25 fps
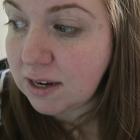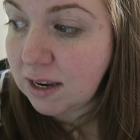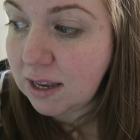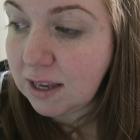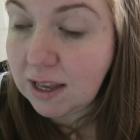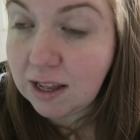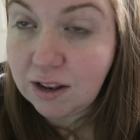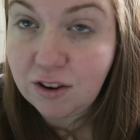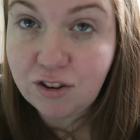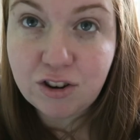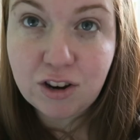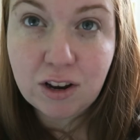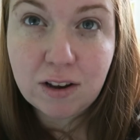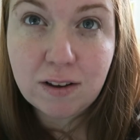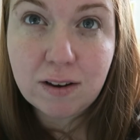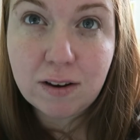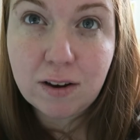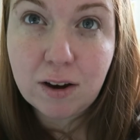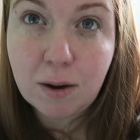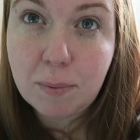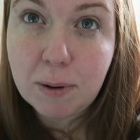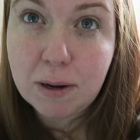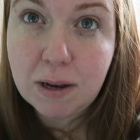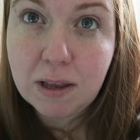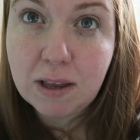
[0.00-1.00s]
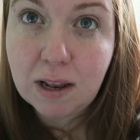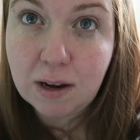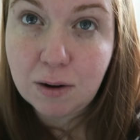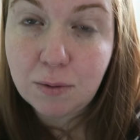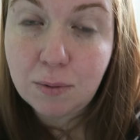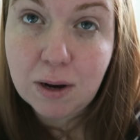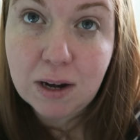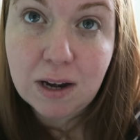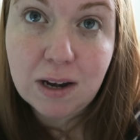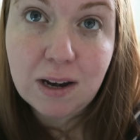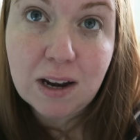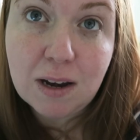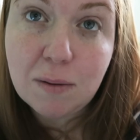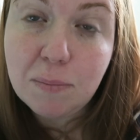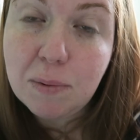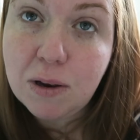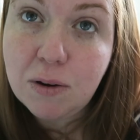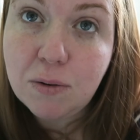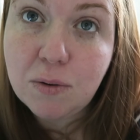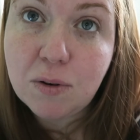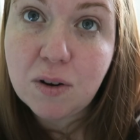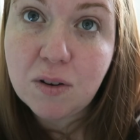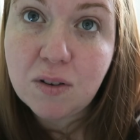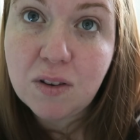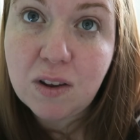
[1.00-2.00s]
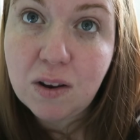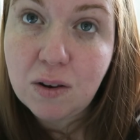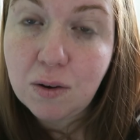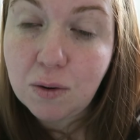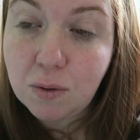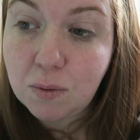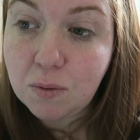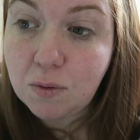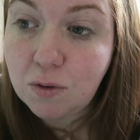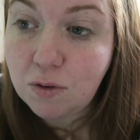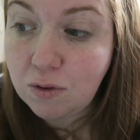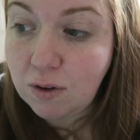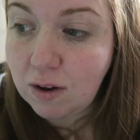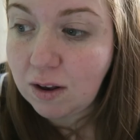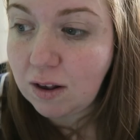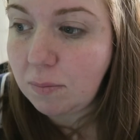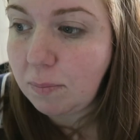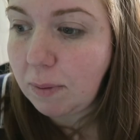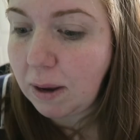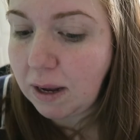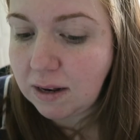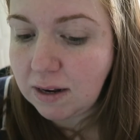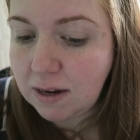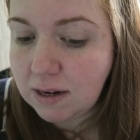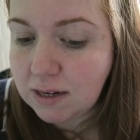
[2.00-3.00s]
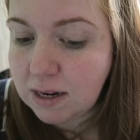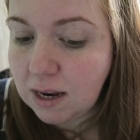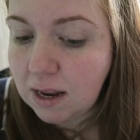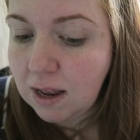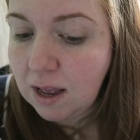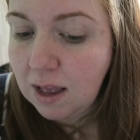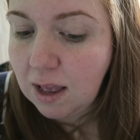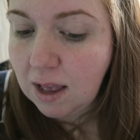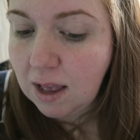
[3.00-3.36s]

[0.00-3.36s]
he can chase it up and he can quickly let me know because he knows to expect it.